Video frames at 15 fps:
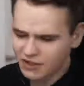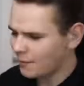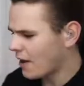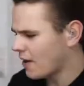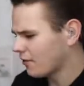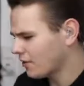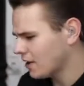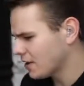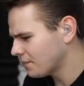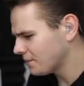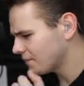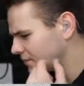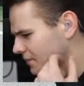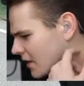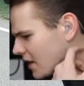What's up,
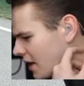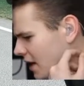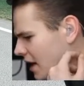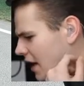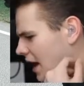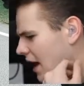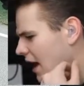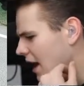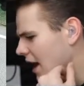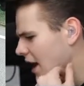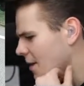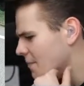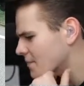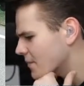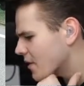Freedom?
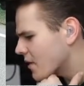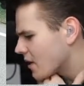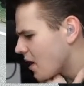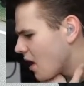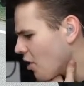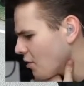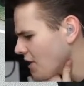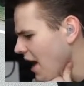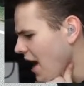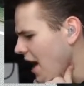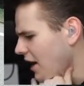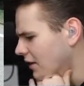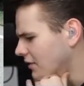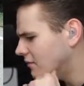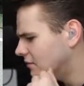Uh, oh
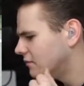yeah.